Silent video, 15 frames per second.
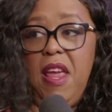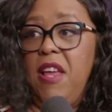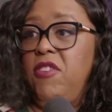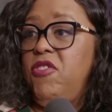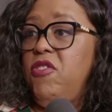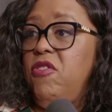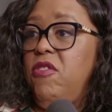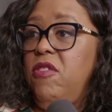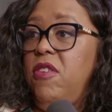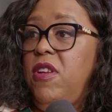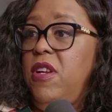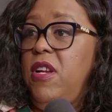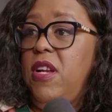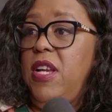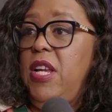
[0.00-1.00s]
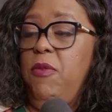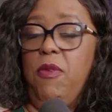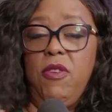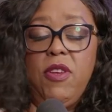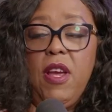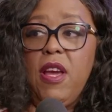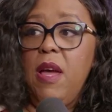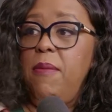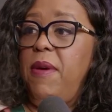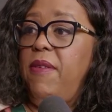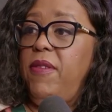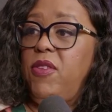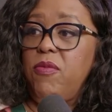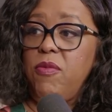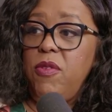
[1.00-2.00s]
answer. He will not come
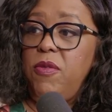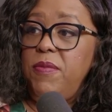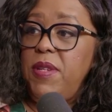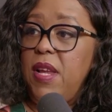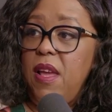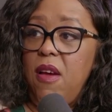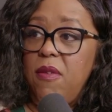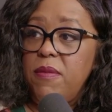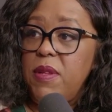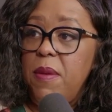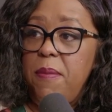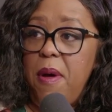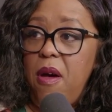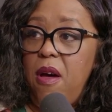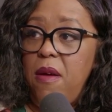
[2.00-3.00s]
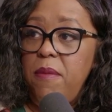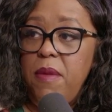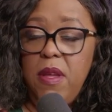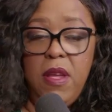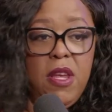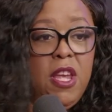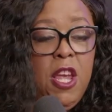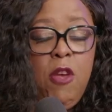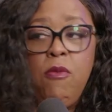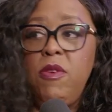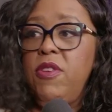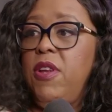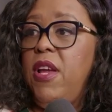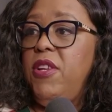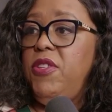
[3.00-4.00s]
out of his room to help the mom. He
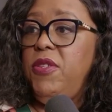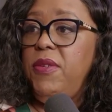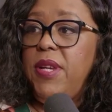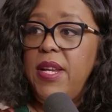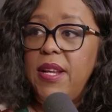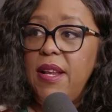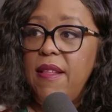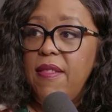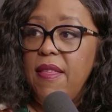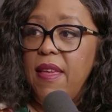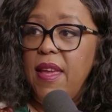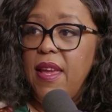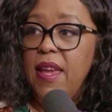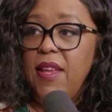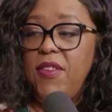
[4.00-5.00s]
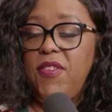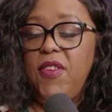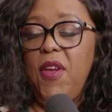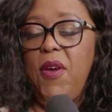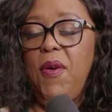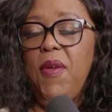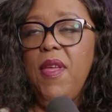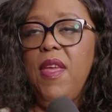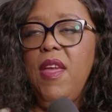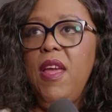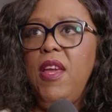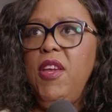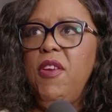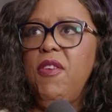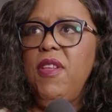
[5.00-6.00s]
will not do anything. And so
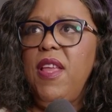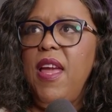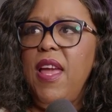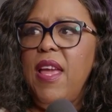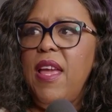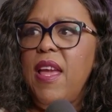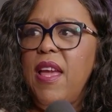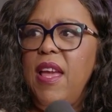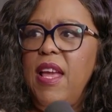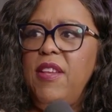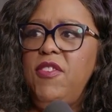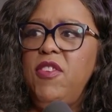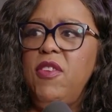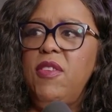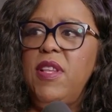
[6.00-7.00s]
you're like, is